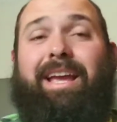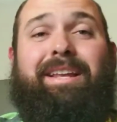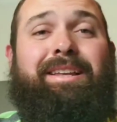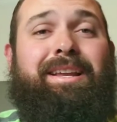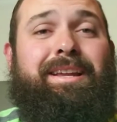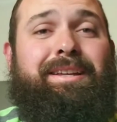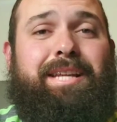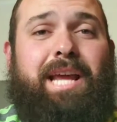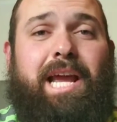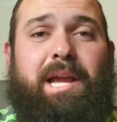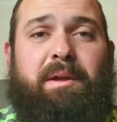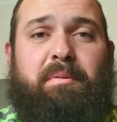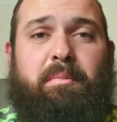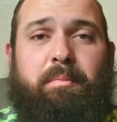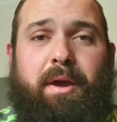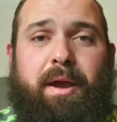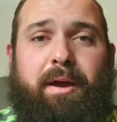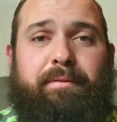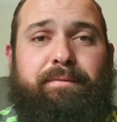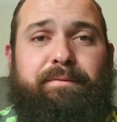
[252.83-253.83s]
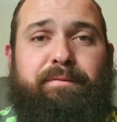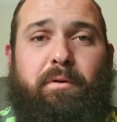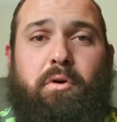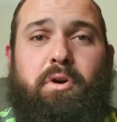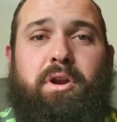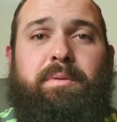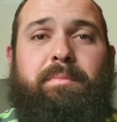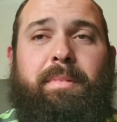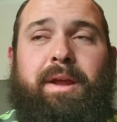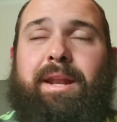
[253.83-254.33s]
It did take them about
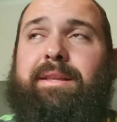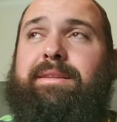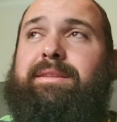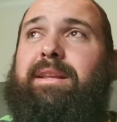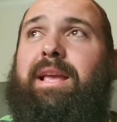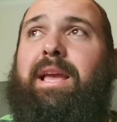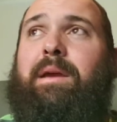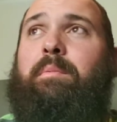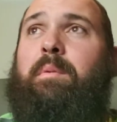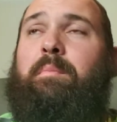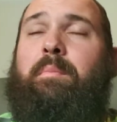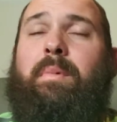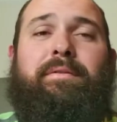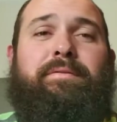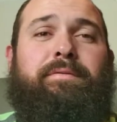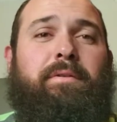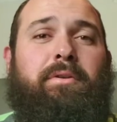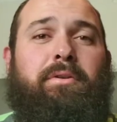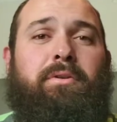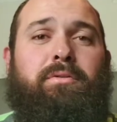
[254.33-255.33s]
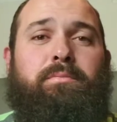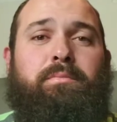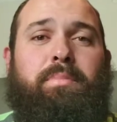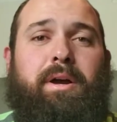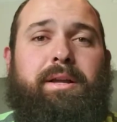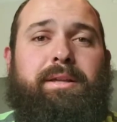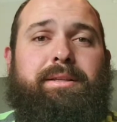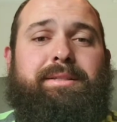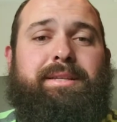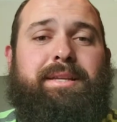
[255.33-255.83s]
40 minutes to get me my food,
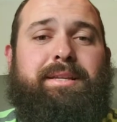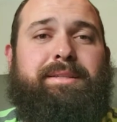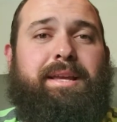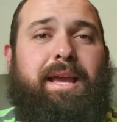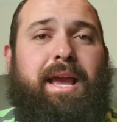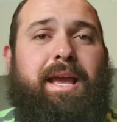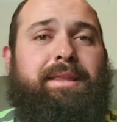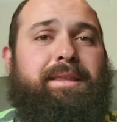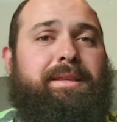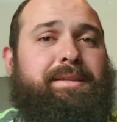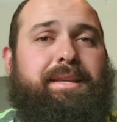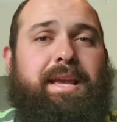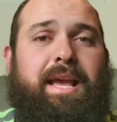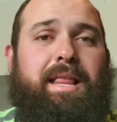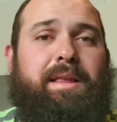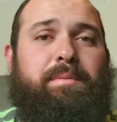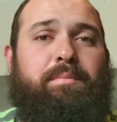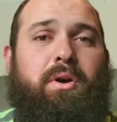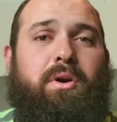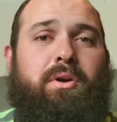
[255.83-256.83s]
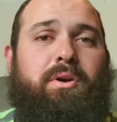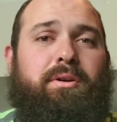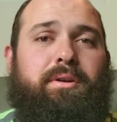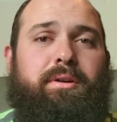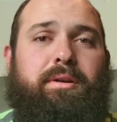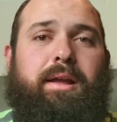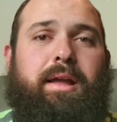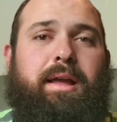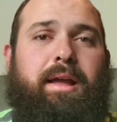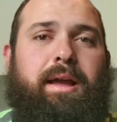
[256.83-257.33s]
but since I had the salad
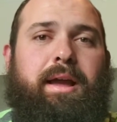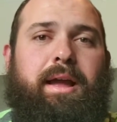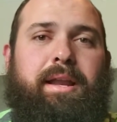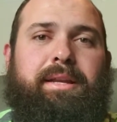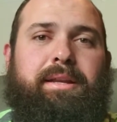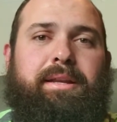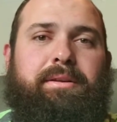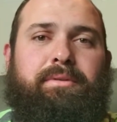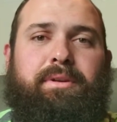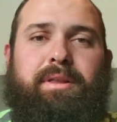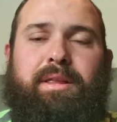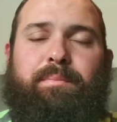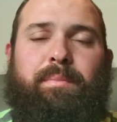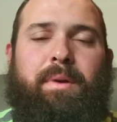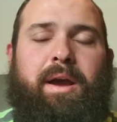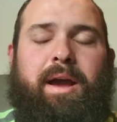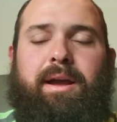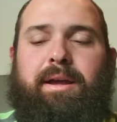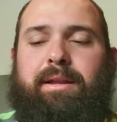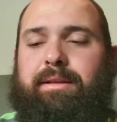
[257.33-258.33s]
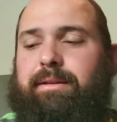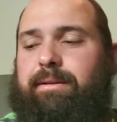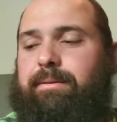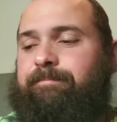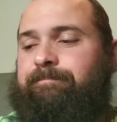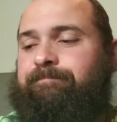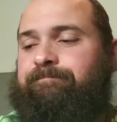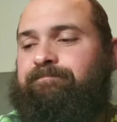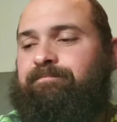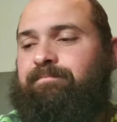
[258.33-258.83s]
bar, I didn't really mind
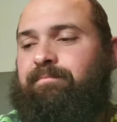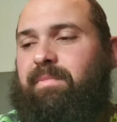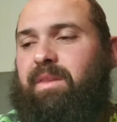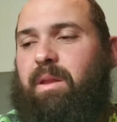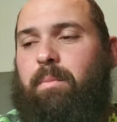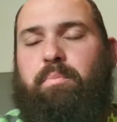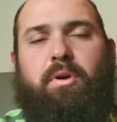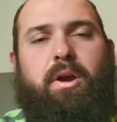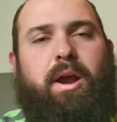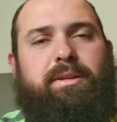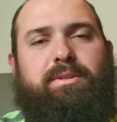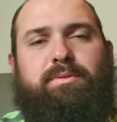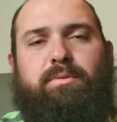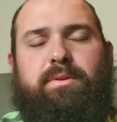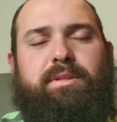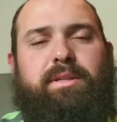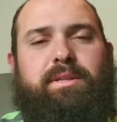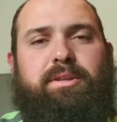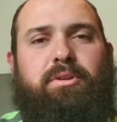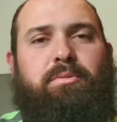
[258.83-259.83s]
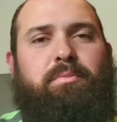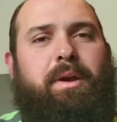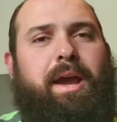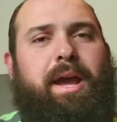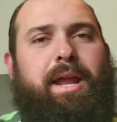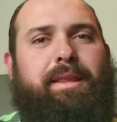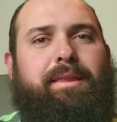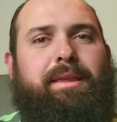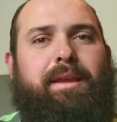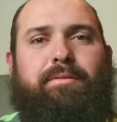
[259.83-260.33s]
the price wasn't too bad.
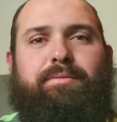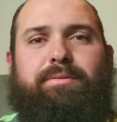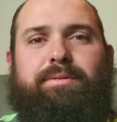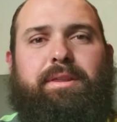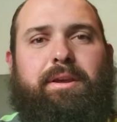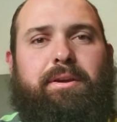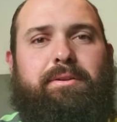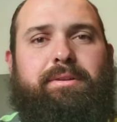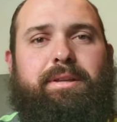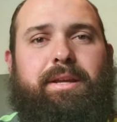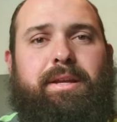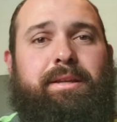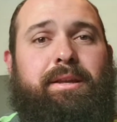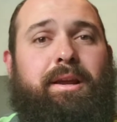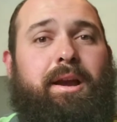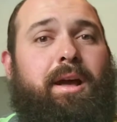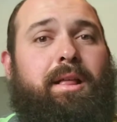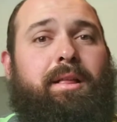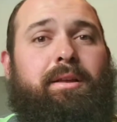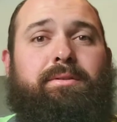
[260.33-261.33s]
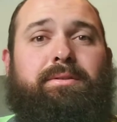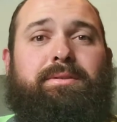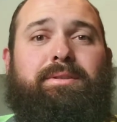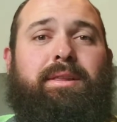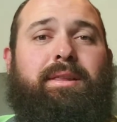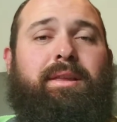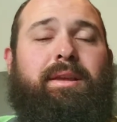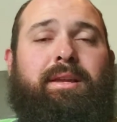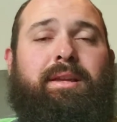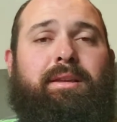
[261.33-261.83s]
I think it was $13 and
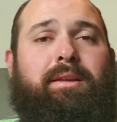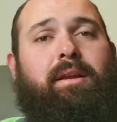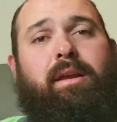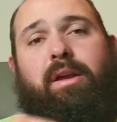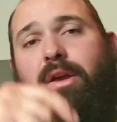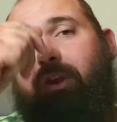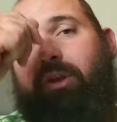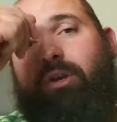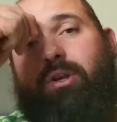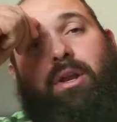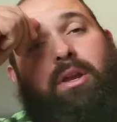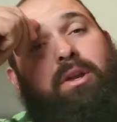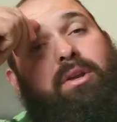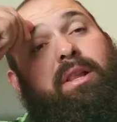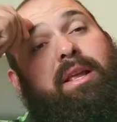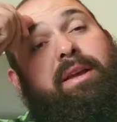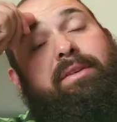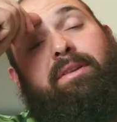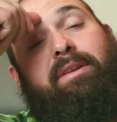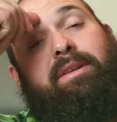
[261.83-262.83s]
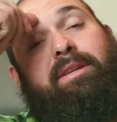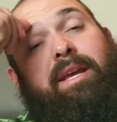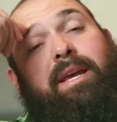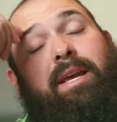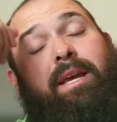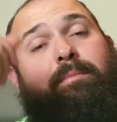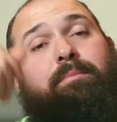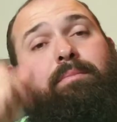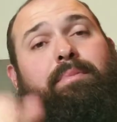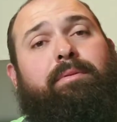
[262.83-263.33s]
then, you know, you leave the
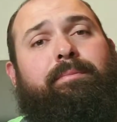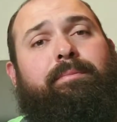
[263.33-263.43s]
tip.